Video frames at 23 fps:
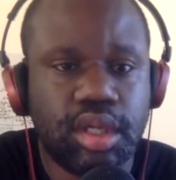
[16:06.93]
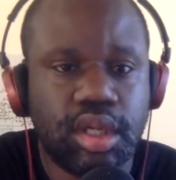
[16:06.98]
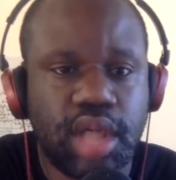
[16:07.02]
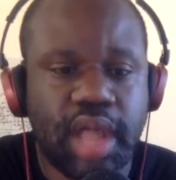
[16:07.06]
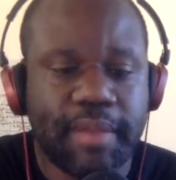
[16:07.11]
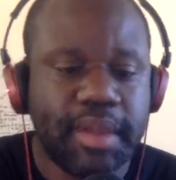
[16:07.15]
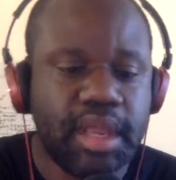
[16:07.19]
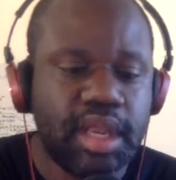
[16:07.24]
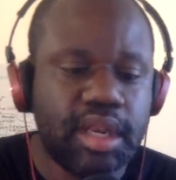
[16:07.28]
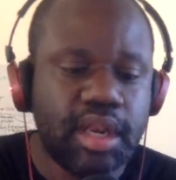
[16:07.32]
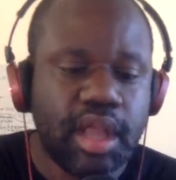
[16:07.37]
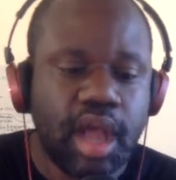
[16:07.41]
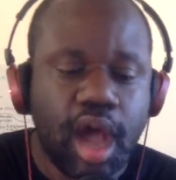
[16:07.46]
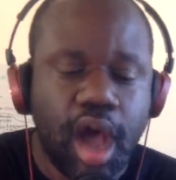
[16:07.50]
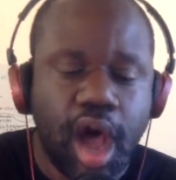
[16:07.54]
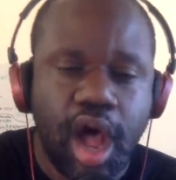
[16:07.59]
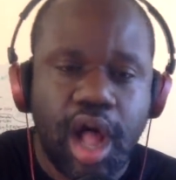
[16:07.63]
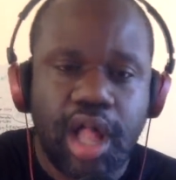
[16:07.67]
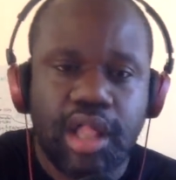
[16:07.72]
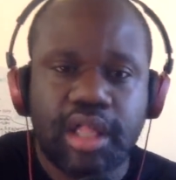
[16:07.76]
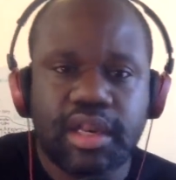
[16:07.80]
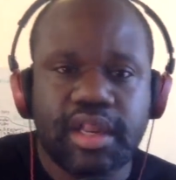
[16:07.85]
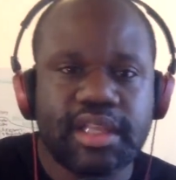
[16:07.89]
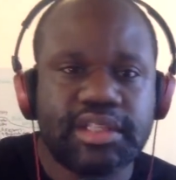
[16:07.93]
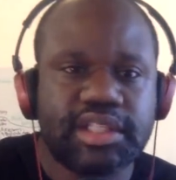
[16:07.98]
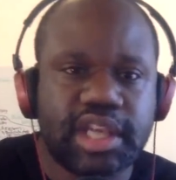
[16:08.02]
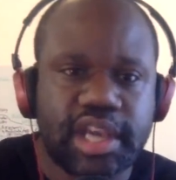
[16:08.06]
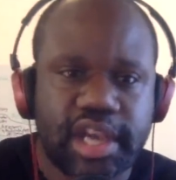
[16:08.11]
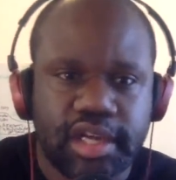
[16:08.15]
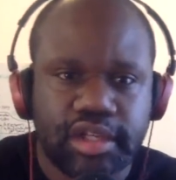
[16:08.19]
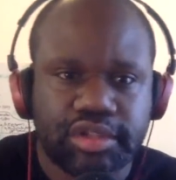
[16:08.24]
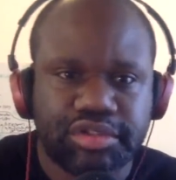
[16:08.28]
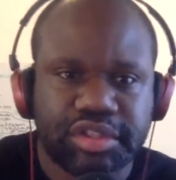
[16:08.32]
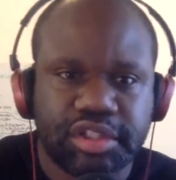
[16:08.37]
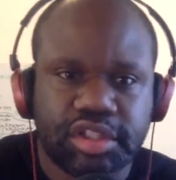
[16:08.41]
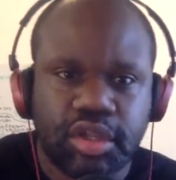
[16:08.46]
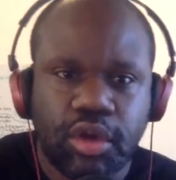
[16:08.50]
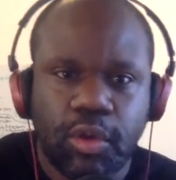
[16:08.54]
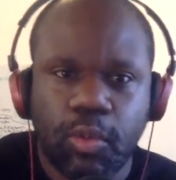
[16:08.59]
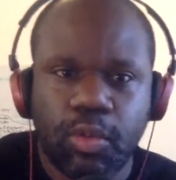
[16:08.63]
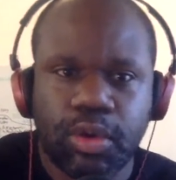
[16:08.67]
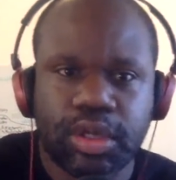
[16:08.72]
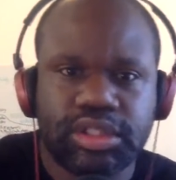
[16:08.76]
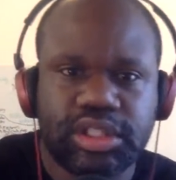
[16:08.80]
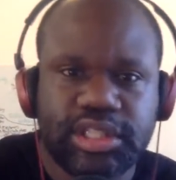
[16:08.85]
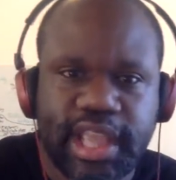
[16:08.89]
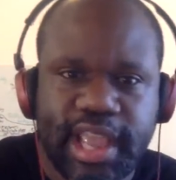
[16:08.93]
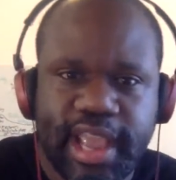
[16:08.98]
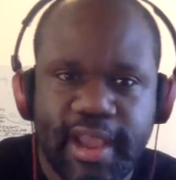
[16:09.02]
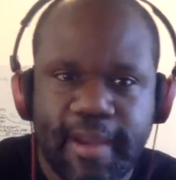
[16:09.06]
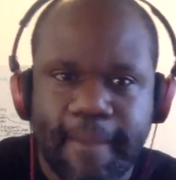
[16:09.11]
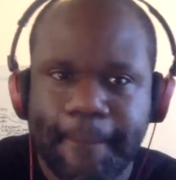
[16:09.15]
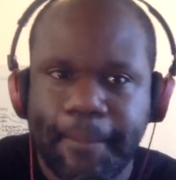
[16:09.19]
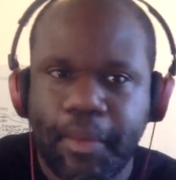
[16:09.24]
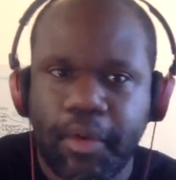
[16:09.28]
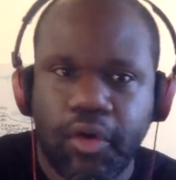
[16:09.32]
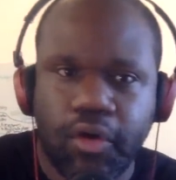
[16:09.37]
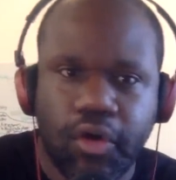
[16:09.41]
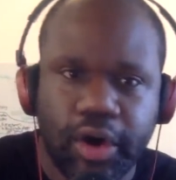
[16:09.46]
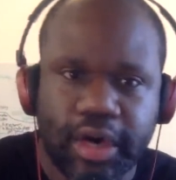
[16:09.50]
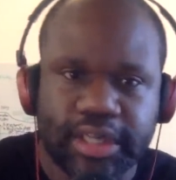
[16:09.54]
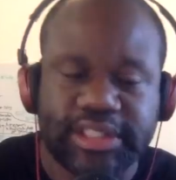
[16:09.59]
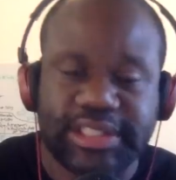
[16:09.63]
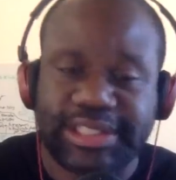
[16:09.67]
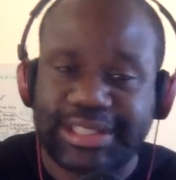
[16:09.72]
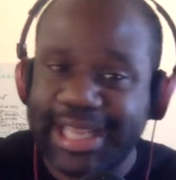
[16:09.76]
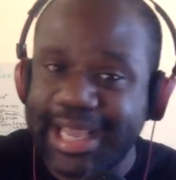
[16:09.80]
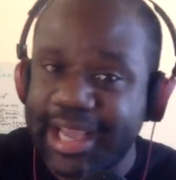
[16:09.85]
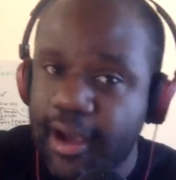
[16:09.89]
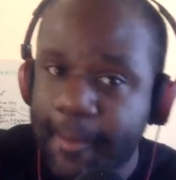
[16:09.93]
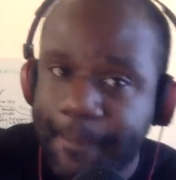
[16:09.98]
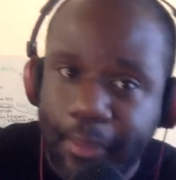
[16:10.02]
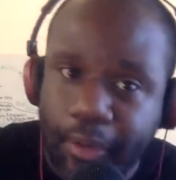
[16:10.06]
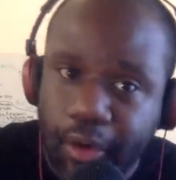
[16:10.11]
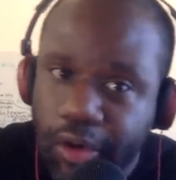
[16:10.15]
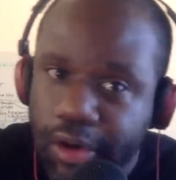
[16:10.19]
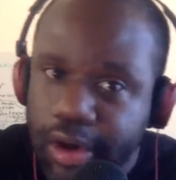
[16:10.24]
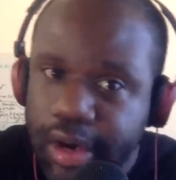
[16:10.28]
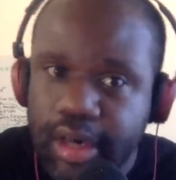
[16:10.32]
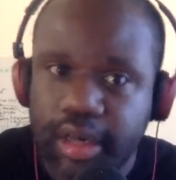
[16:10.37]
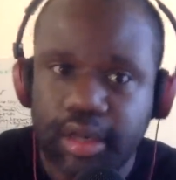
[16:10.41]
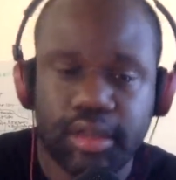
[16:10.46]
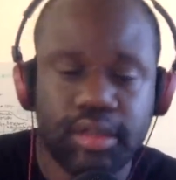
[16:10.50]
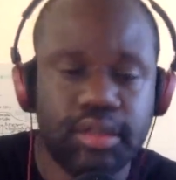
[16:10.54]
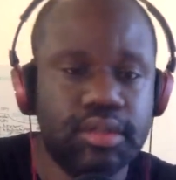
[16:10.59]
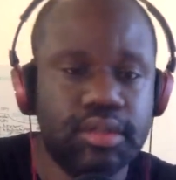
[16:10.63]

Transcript: I mean, all of these countries were dead poor. Singapore. Uh,